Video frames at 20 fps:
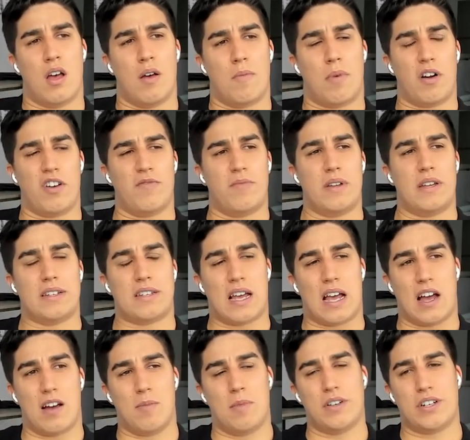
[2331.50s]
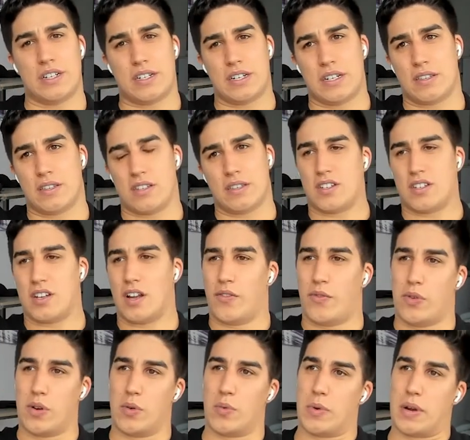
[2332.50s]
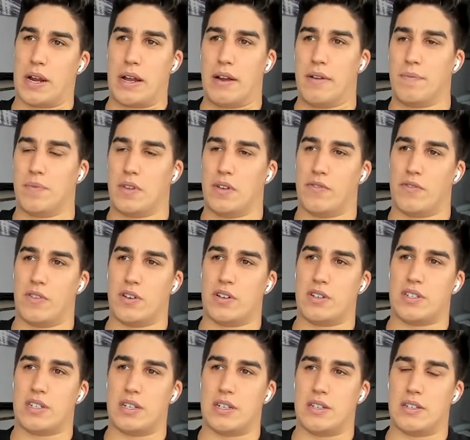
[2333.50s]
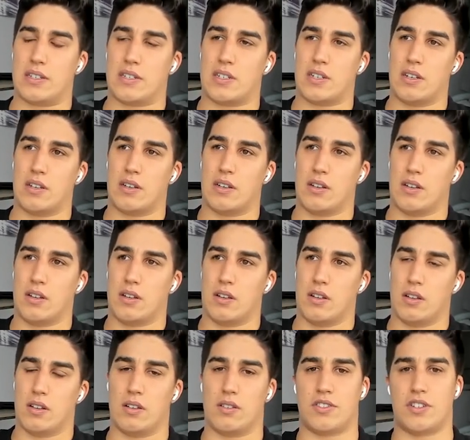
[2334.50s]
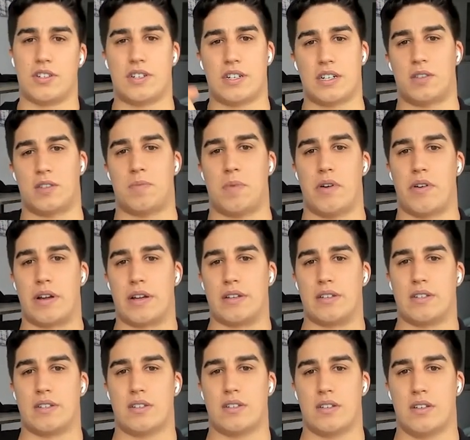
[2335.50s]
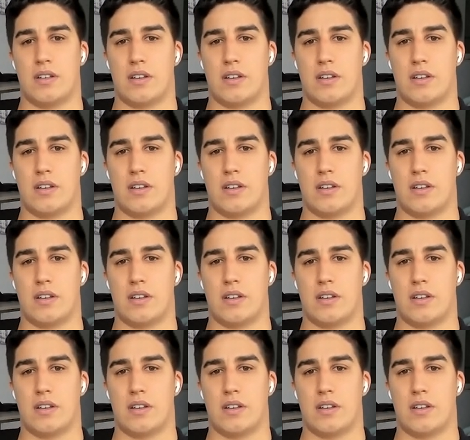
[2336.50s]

Part of me is how much is it the stuff we read versus just experience?